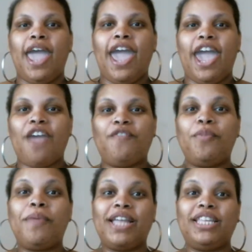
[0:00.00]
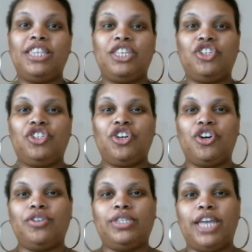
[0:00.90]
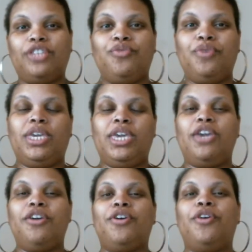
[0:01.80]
Hey everybody, this is your girl TattooRika here,